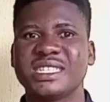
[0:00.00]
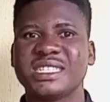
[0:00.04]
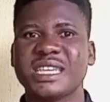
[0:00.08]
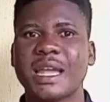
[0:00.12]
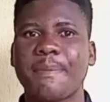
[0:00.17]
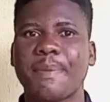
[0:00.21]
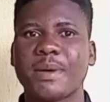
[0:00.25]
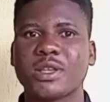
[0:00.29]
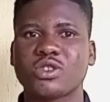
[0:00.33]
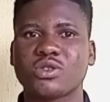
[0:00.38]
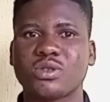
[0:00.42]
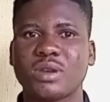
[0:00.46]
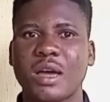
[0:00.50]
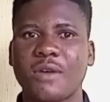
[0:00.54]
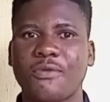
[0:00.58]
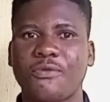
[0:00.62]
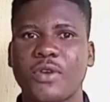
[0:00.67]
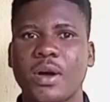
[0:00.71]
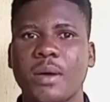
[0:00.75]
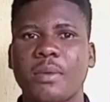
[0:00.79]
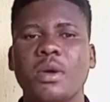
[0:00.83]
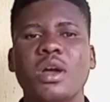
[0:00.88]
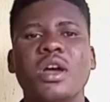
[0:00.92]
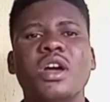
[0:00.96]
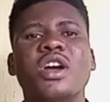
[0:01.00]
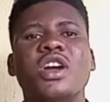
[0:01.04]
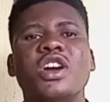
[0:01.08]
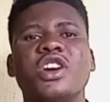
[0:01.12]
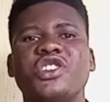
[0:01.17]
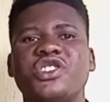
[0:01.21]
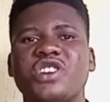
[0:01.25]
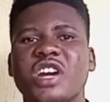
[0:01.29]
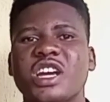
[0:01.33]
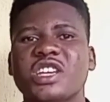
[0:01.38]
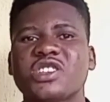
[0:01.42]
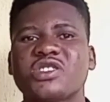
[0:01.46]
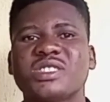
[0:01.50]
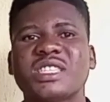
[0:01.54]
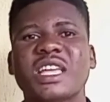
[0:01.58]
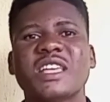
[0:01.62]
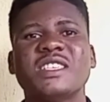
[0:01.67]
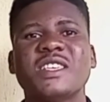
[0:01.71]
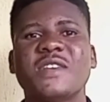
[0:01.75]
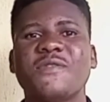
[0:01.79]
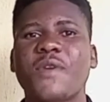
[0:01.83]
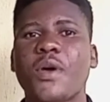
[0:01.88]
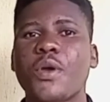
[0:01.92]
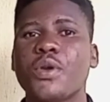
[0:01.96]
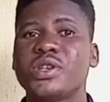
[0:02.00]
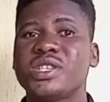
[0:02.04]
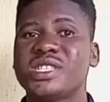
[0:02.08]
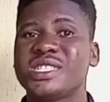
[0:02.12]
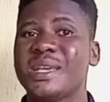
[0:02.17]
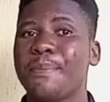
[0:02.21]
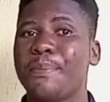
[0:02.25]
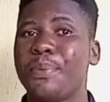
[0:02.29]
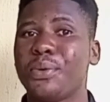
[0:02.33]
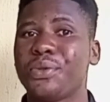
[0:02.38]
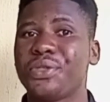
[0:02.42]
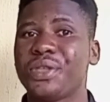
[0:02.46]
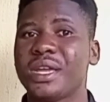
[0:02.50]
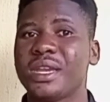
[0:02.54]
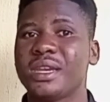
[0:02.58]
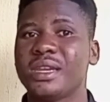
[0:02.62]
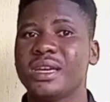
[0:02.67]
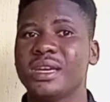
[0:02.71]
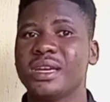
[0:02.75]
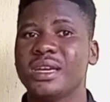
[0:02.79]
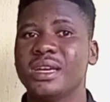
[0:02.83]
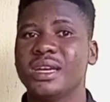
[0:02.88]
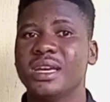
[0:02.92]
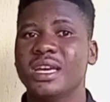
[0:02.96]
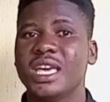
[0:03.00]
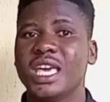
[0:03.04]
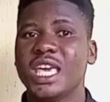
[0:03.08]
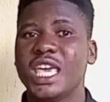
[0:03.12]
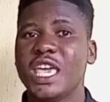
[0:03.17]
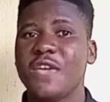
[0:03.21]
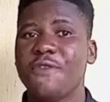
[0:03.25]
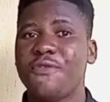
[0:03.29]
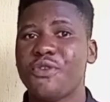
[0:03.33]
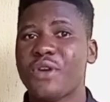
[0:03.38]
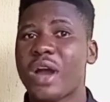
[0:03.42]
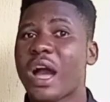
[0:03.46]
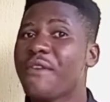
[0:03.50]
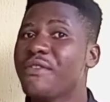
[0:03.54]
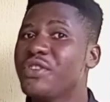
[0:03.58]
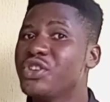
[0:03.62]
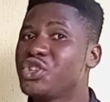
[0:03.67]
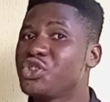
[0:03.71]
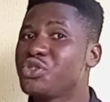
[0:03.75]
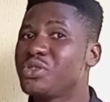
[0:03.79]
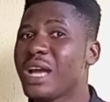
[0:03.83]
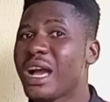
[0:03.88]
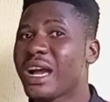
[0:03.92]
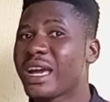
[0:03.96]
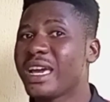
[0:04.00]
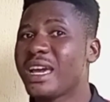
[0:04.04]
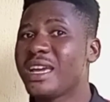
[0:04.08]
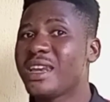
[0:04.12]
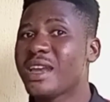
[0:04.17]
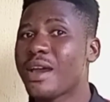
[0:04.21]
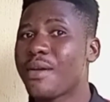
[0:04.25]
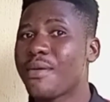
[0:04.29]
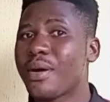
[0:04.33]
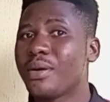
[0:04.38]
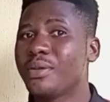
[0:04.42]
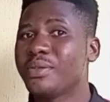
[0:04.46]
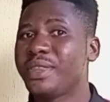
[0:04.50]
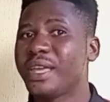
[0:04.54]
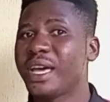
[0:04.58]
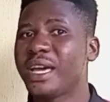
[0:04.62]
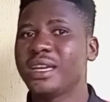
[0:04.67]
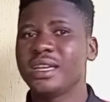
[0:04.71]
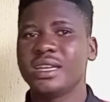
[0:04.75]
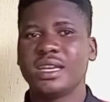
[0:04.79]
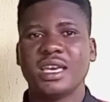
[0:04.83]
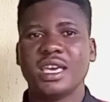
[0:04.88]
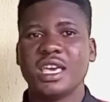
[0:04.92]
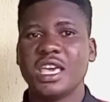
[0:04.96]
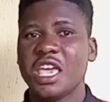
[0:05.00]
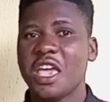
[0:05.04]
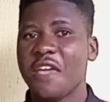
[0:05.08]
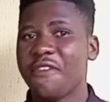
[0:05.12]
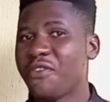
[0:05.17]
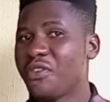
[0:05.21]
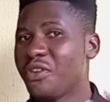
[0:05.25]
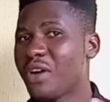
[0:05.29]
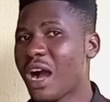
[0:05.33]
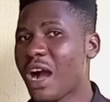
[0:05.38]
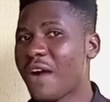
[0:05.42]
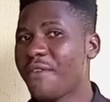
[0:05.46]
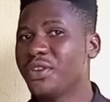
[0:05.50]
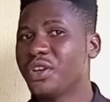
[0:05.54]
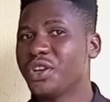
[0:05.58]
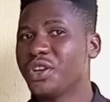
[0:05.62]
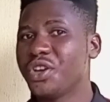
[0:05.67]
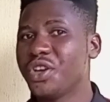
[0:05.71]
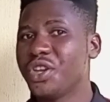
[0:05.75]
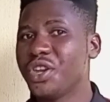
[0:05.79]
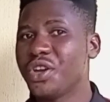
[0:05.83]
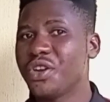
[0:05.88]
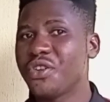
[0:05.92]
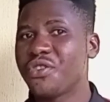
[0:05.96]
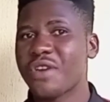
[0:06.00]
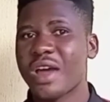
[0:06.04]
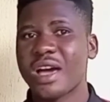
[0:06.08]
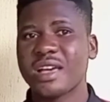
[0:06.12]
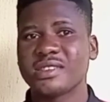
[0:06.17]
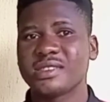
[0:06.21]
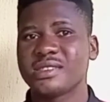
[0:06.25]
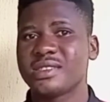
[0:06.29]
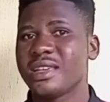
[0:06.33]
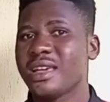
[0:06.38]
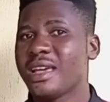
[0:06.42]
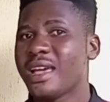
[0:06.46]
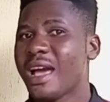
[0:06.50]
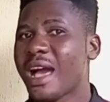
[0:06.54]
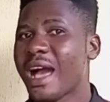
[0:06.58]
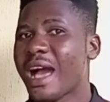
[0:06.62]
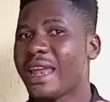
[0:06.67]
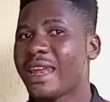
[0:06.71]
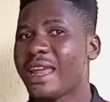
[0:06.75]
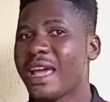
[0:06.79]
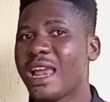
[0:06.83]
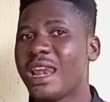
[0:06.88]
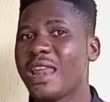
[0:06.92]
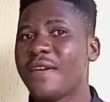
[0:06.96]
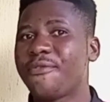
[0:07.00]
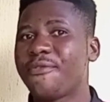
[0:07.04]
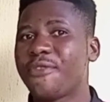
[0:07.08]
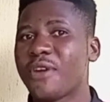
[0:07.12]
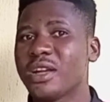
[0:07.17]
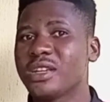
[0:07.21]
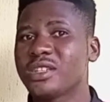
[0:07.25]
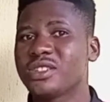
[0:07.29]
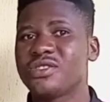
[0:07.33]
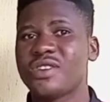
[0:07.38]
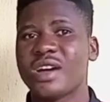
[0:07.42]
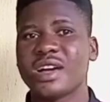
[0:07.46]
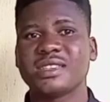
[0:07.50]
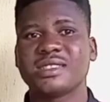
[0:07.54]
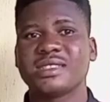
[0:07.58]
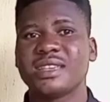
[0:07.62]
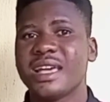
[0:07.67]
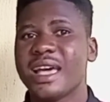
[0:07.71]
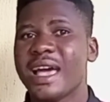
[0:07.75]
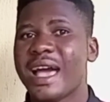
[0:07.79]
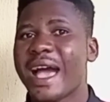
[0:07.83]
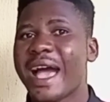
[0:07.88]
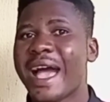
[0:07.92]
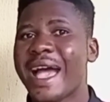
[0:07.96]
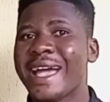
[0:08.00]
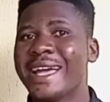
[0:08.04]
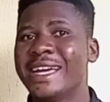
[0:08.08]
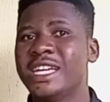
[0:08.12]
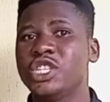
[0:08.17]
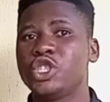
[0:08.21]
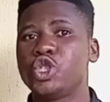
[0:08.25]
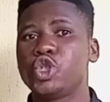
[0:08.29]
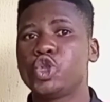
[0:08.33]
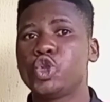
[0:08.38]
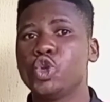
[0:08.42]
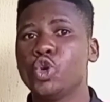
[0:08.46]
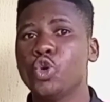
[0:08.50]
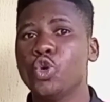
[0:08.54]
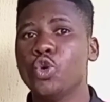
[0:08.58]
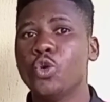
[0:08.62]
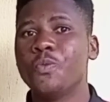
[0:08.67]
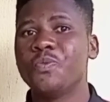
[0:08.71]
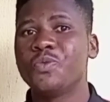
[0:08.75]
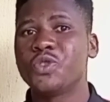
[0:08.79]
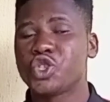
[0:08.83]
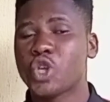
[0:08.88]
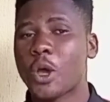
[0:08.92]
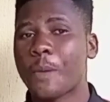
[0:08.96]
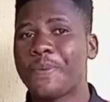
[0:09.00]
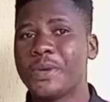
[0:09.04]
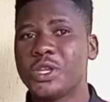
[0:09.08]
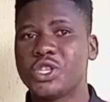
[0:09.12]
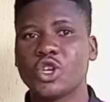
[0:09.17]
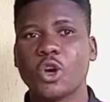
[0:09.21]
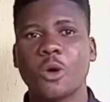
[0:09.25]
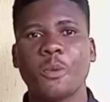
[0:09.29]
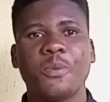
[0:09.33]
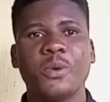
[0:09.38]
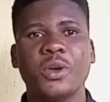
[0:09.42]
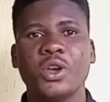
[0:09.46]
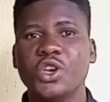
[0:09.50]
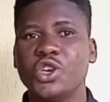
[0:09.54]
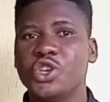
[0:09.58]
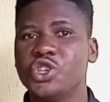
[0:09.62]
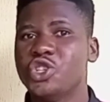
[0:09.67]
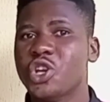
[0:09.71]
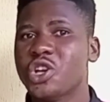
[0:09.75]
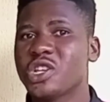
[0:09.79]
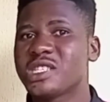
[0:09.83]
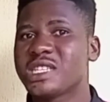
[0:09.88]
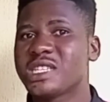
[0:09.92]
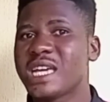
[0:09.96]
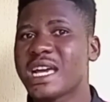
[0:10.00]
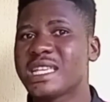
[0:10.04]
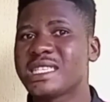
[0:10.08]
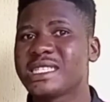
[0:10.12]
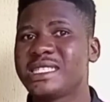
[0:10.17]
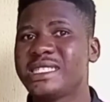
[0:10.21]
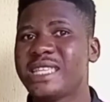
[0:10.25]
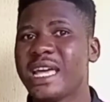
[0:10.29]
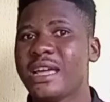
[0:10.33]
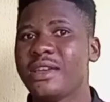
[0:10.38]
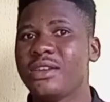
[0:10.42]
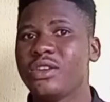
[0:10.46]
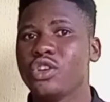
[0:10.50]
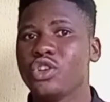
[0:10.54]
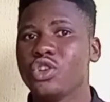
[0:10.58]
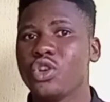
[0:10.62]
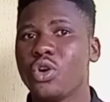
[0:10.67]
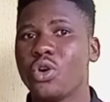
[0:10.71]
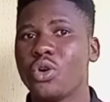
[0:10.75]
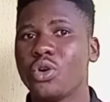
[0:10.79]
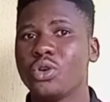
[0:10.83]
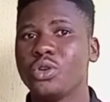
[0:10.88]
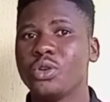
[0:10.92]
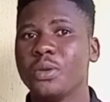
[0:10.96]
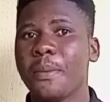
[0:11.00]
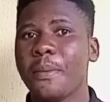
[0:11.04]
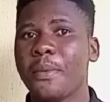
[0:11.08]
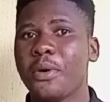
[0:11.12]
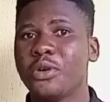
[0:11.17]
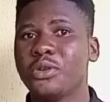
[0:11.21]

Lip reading: in that particular farm. Grass cutter is a very simple thing. If you have a sugar cane around there, if you have a cleaning grass, an elephant grass, and to top it up, you just get them on